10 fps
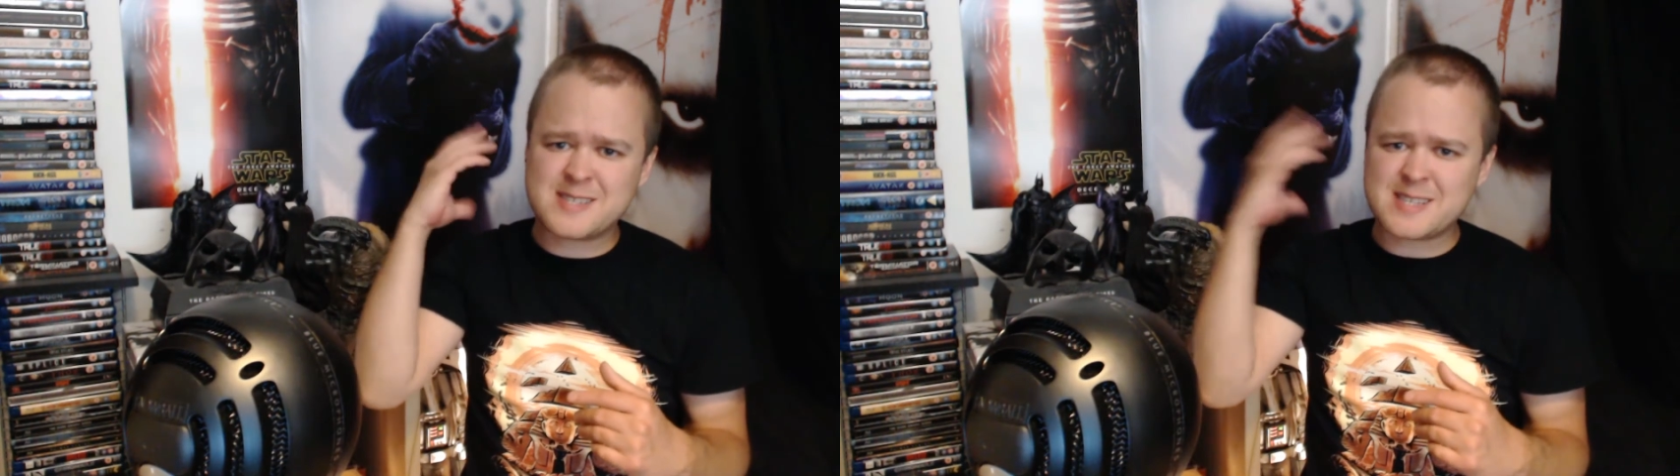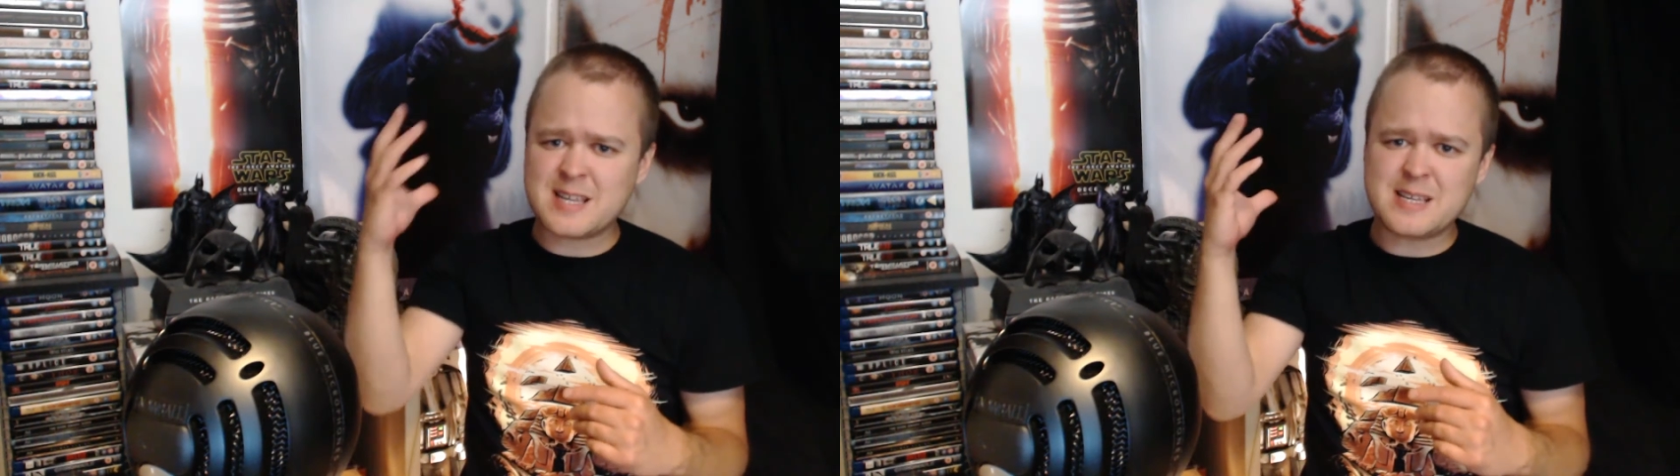
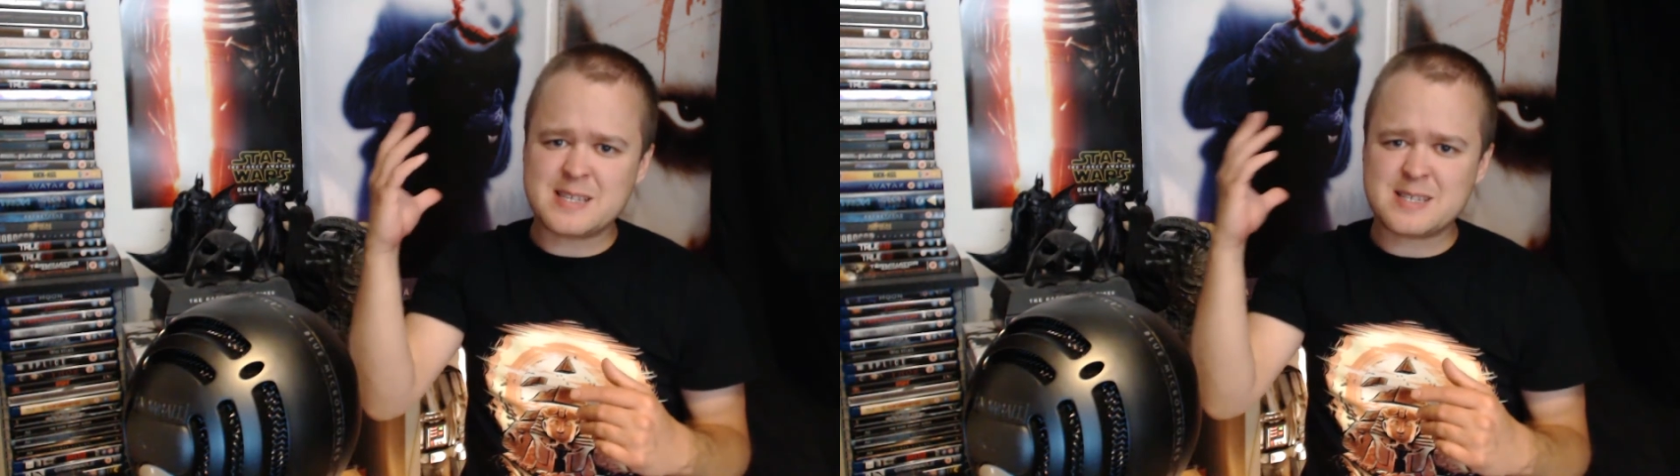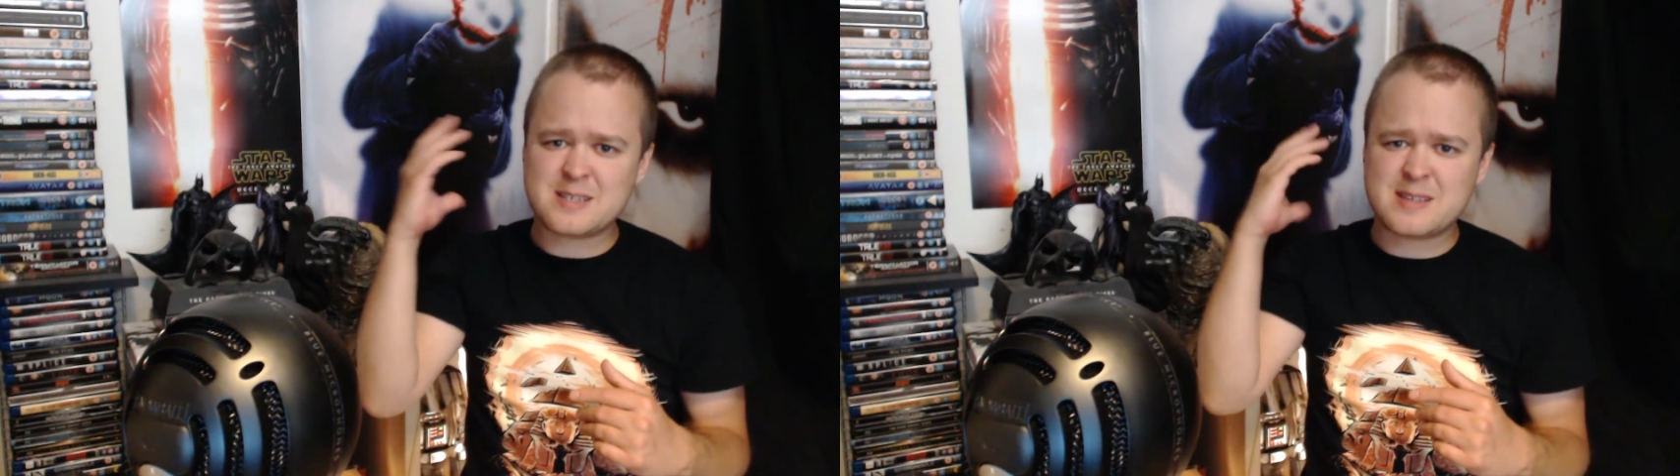
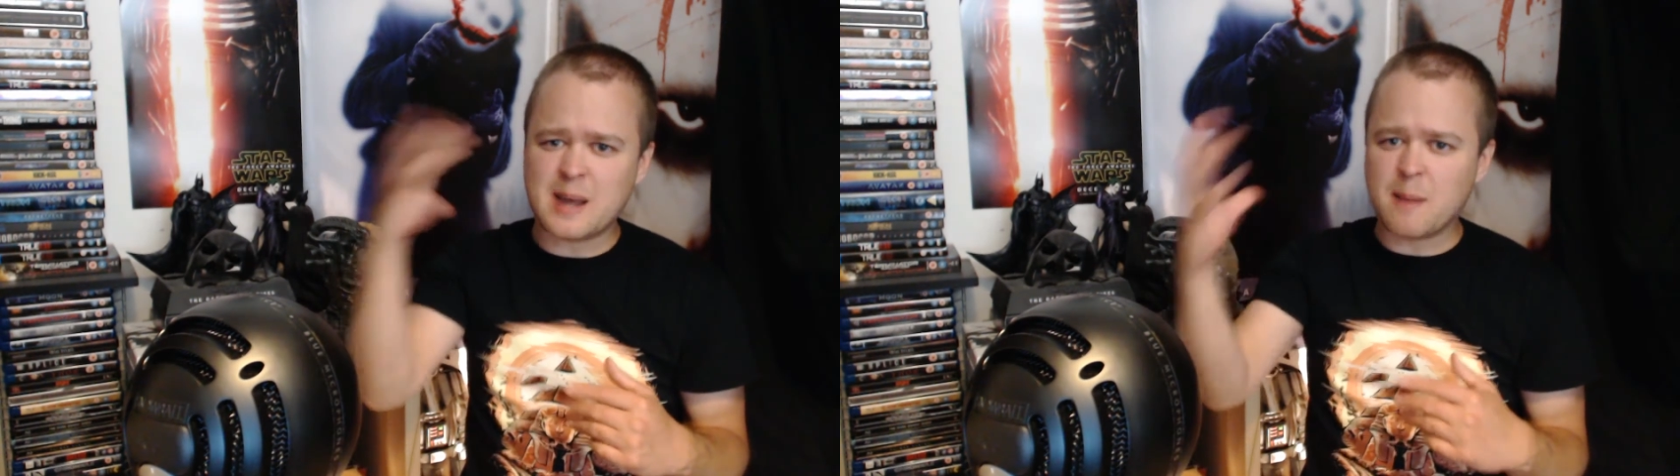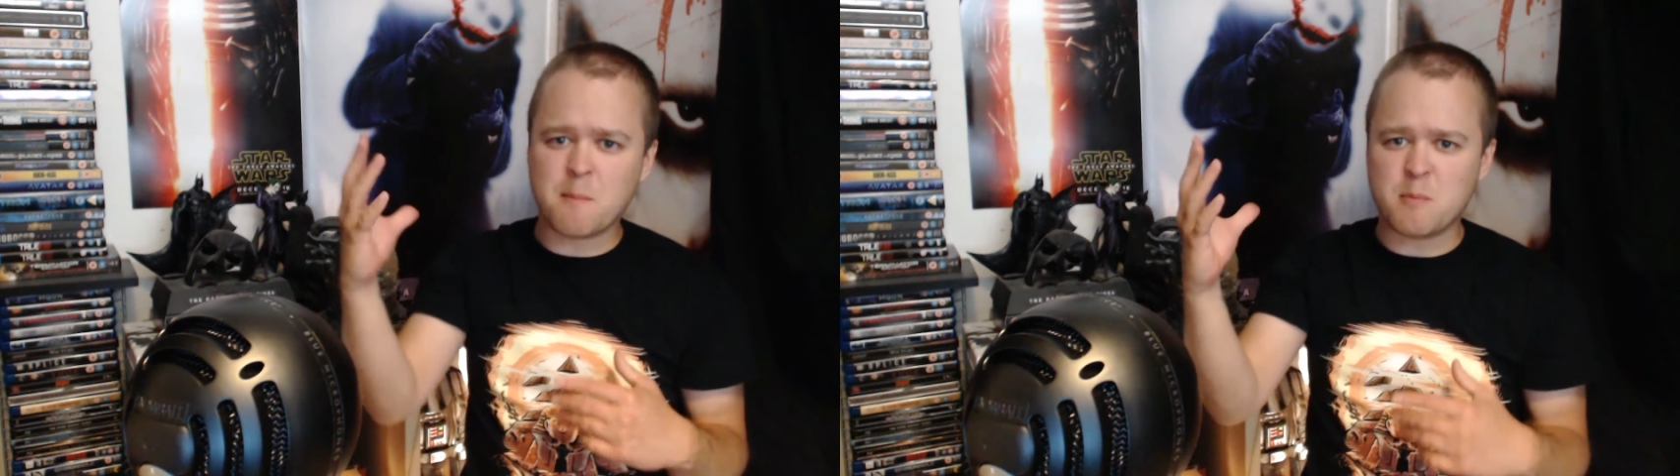silly,
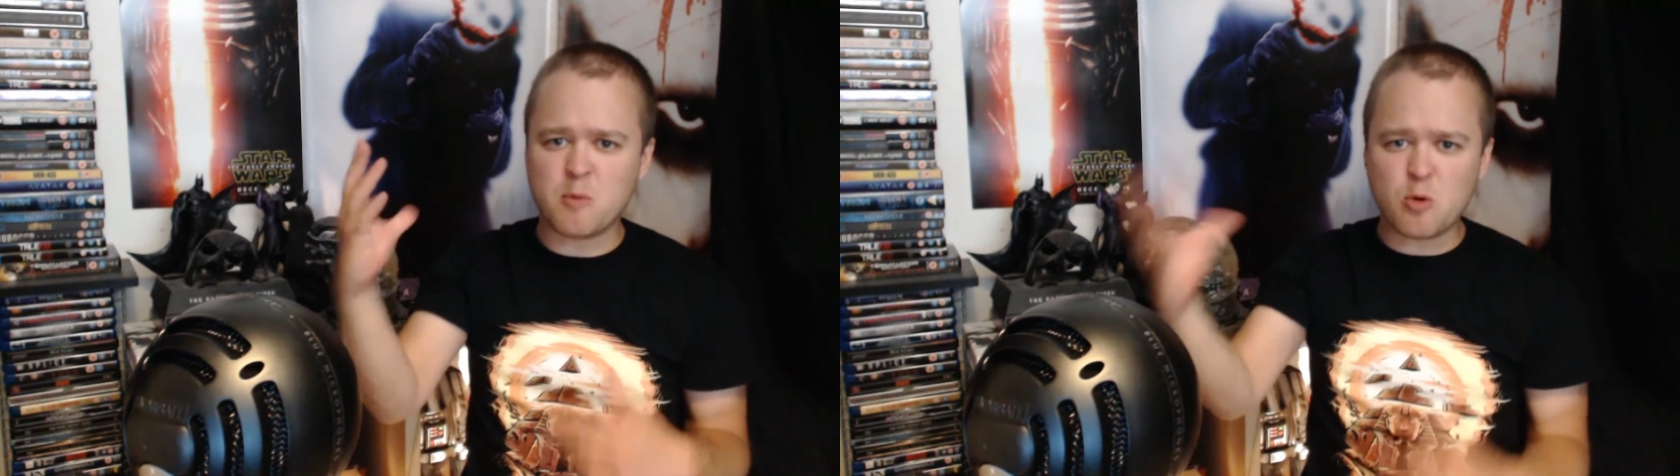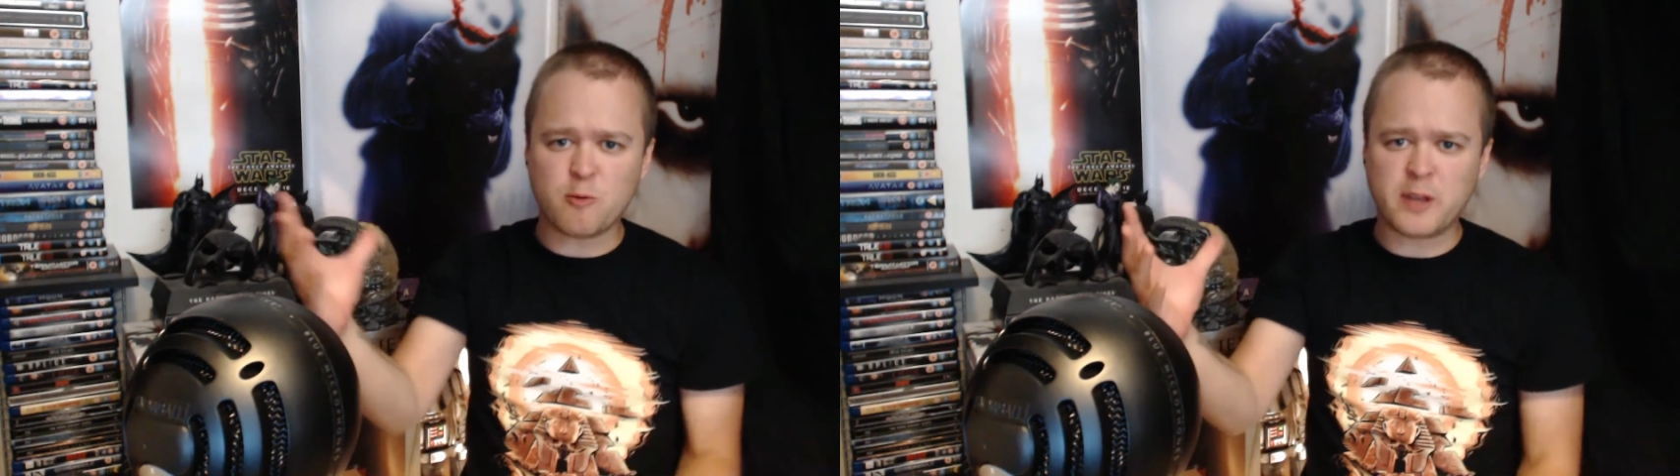dumb
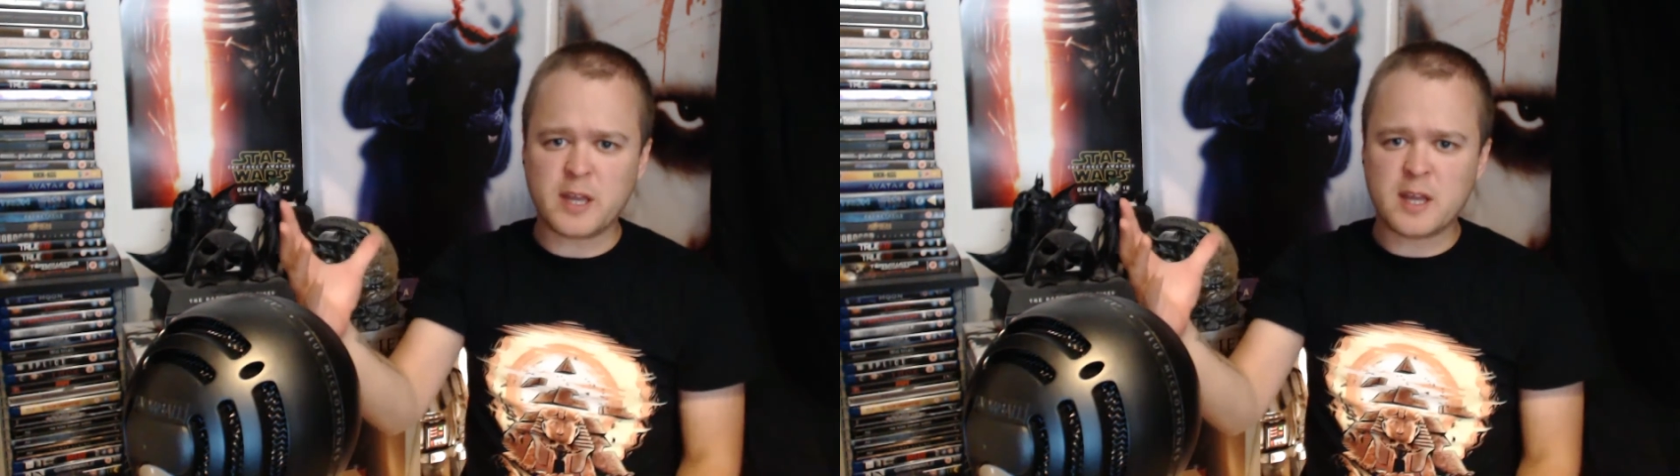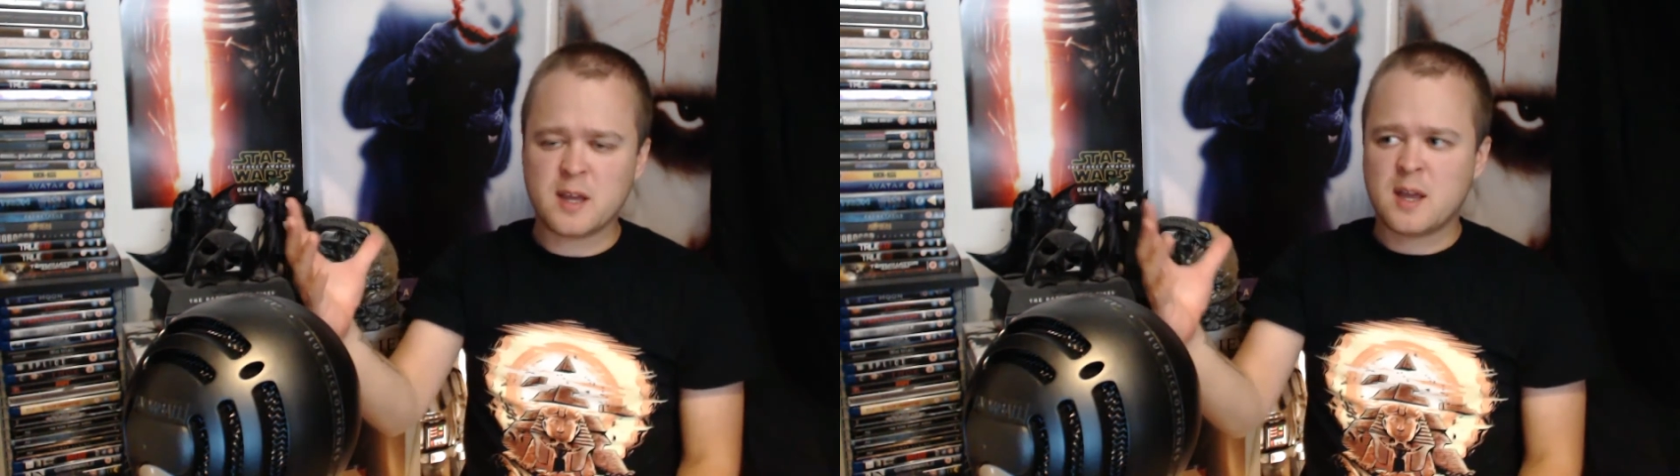
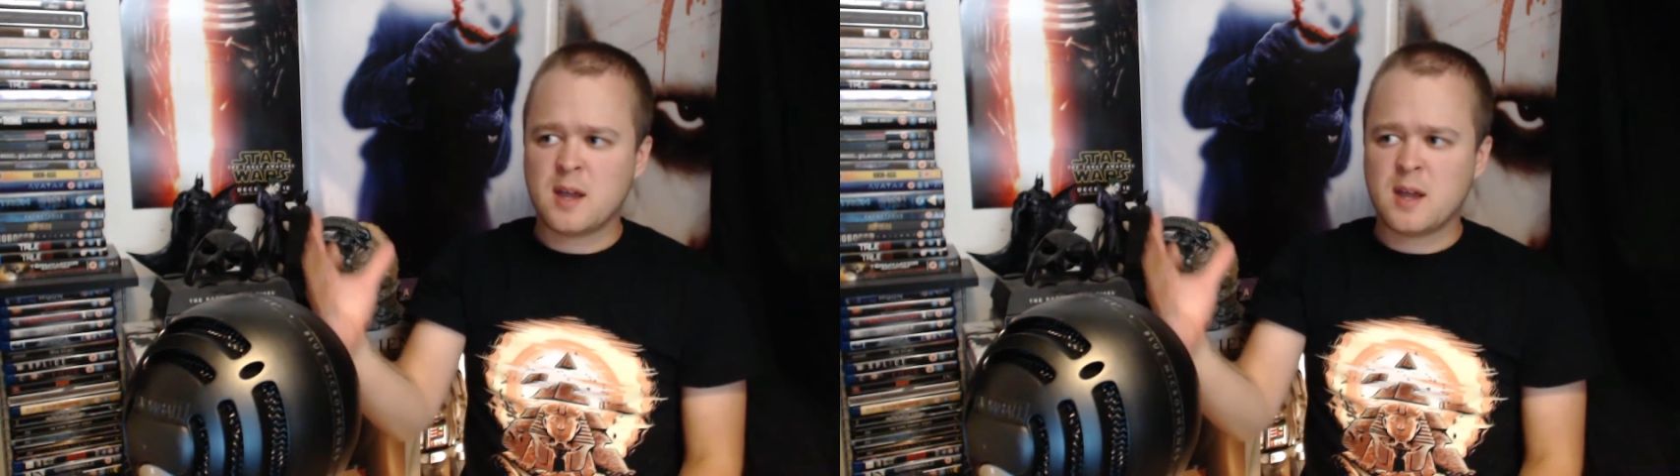movie.